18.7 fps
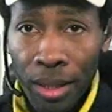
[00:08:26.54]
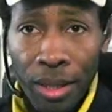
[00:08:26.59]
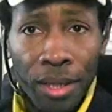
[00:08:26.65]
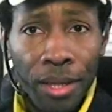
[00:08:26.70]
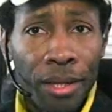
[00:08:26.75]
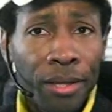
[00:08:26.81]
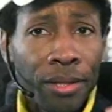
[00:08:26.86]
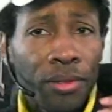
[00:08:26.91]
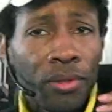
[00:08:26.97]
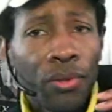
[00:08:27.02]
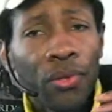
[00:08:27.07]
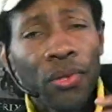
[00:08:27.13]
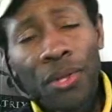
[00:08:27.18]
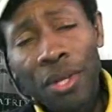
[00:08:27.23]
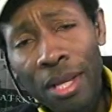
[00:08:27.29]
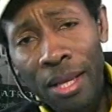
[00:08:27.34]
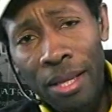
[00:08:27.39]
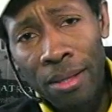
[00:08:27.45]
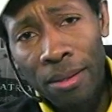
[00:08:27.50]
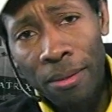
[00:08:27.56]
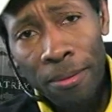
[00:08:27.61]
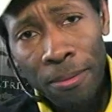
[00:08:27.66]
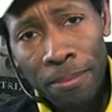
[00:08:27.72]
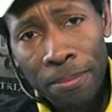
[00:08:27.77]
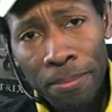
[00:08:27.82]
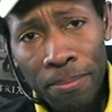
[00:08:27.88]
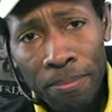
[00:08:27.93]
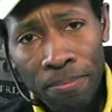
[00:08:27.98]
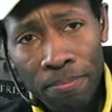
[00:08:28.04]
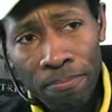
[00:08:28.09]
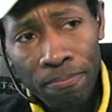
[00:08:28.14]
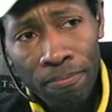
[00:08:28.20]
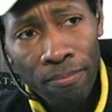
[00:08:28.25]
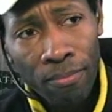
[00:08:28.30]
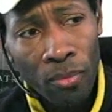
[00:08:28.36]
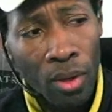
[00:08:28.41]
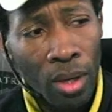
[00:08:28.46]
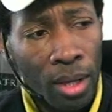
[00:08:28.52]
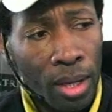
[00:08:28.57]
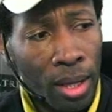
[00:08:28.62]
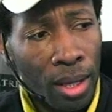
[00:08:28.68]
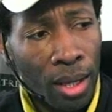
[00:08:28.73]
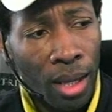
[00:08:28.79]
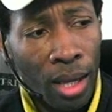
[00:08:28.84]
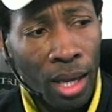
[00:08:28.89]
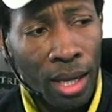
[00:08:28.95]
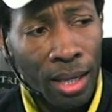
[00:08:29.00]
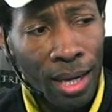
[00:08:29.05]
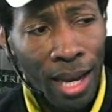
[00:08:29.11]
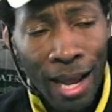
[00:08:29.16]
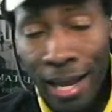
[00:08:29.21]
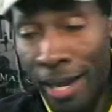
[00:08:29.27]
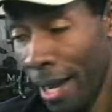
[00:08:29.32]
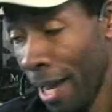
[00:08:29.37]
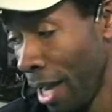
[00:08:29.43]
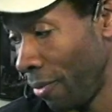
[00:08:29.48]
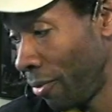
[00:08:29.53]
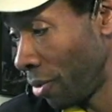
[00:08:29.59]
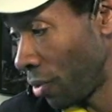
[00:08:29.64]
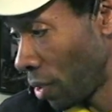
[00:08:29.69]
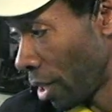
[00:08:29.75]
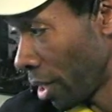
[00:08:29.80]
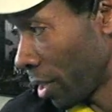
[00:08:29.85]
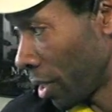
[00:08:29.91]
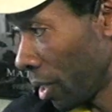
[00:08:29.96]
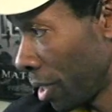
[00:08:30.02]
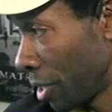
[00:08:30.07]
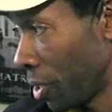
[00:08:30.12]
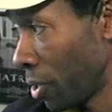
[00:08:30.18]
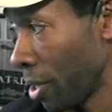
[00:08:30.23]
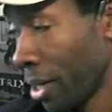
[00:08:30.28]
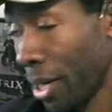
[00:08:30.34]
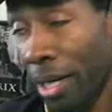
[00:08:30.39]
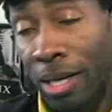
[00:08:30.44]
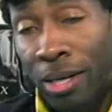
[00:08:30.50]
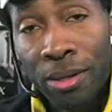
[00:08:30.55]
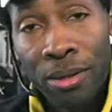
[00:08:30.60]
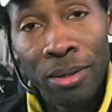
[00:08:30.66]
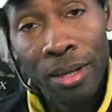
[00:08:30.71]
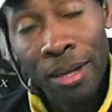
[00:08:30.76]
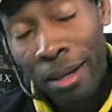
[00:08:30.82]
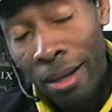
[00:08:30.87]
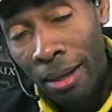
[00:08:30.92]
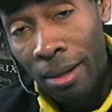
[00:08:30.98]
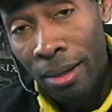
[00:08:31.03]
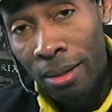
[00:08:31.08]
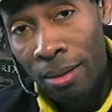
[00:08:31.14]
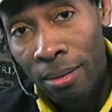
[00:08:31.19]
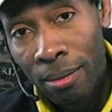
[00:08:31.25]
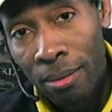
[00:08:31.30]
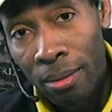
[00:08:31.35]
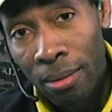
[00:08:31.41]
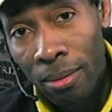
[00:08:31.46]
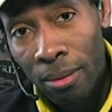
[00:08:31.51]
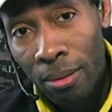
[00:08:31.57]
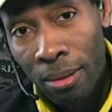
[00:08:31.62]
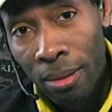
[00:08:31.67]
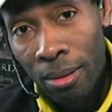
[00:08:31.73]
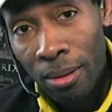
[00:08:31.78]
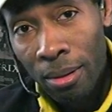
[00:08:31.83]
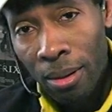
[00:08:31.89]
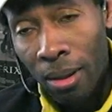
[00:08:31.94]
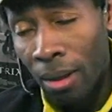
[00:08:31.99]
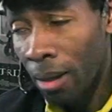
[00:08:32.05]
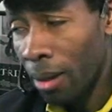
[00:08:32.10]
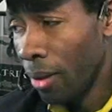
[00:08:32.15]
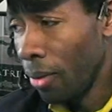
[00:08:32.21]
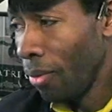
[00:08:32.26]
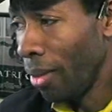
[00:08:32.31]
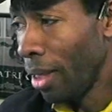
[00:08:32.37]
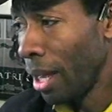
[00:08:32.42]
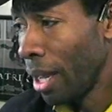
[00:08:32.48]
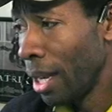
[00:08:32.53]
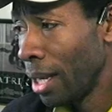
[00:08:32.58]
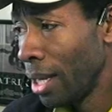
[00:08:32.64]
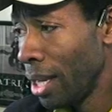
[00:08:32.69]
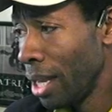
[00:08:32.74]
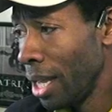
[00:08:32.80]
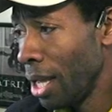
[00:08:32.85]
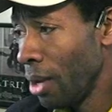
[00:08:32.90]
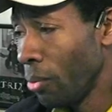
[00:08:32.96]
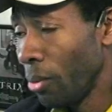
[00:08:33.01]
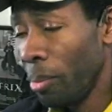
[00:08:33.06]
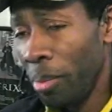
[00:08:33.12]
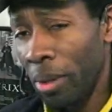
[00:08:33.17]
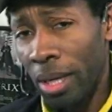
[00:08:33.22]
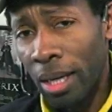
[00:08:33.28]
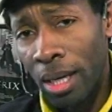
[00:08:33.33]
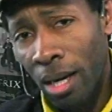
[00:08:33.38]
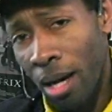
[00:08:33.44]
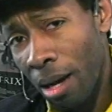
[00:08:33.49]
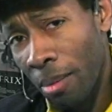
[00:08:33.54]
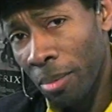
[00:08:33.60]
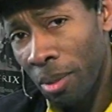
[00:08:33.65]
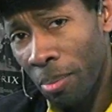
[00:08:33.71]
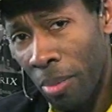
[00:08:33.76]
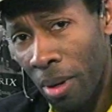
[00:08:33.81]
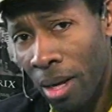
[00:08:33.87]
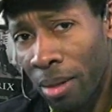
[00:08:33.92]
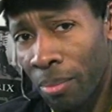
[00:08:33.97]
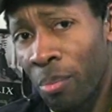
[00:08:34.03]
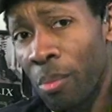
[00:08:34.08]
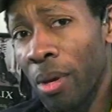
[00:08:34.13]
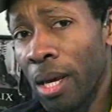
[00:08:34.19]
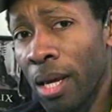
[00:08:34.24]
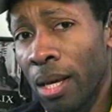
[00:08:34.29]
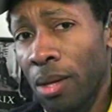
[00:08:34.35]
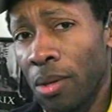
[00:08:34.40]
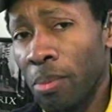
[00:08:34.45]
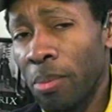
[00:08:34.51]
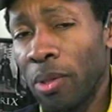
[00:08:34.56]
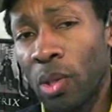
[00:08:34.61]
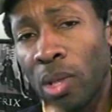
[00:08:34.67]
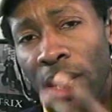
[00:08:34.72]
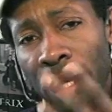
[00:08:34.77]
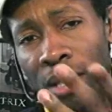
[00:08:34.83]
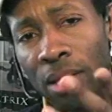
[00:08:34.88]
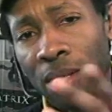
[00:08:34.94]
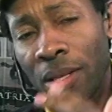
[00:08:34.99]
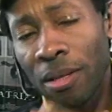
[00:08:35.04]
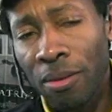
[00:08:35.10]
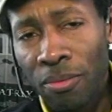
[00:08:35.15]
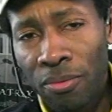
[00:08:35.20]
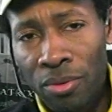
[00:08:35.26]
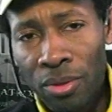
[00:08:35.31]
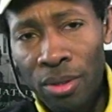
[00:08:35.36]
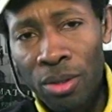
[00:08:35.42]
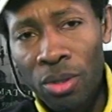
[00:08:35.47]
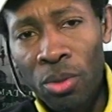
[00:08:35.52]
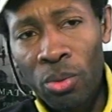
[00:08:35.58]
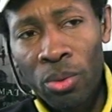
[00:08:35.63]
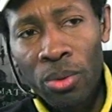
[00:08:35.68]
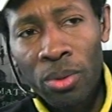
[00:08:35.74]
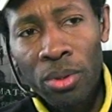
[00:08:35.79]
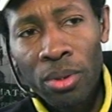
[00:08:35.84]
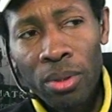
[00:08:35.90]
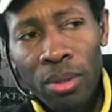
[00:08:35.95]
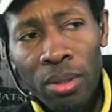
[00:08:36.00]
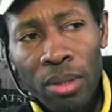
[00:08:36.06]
is a sin, and I have a succulent turkey dinner to eat, then it would be incumbent upon me to be sensitive to your